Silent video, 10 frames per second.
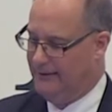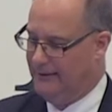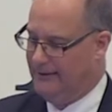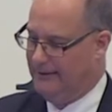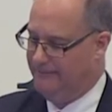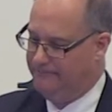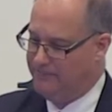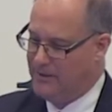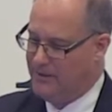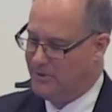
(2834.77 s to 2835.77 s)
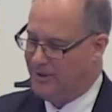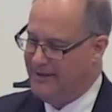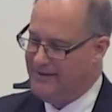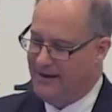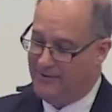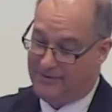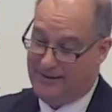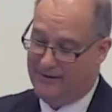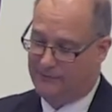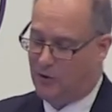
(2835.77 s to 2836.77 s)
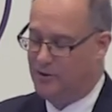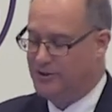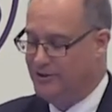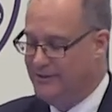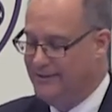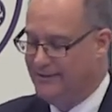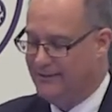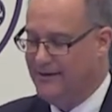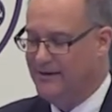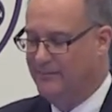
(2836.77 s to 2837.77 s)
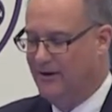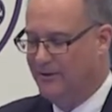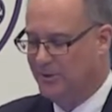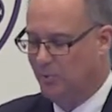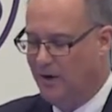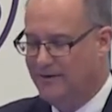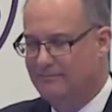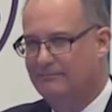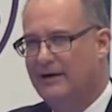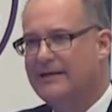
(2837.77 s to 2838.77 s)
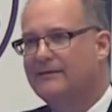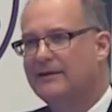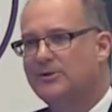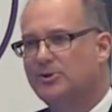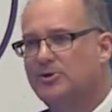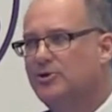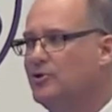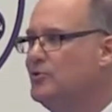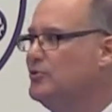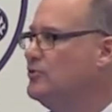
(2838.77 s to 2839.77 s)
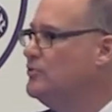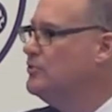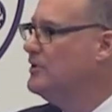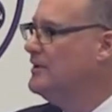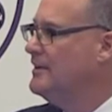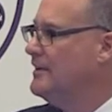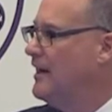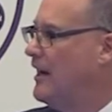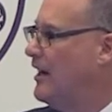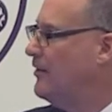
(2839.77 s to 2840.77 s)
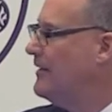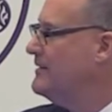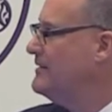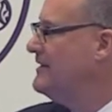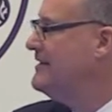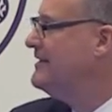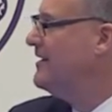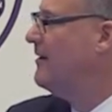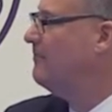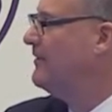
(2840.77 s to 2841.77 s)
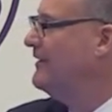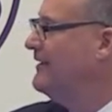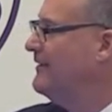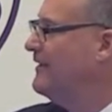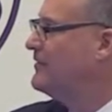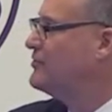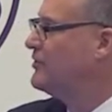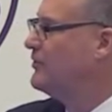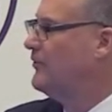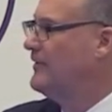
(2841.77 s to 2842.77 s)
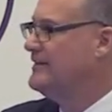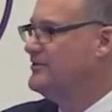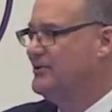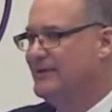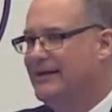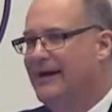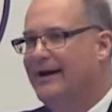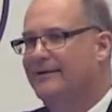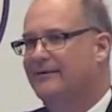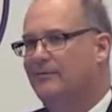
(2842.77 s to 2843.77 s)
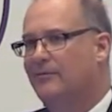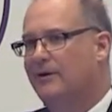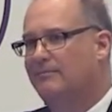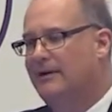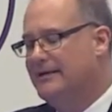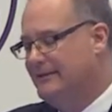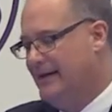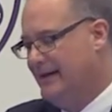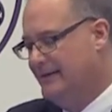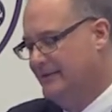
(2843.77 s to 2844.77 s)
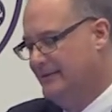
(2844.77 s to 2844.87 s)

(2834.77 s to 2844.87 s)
Um, So then the other thing, of course, you need to think about is what might this new R and D company that you're going to get, what might that,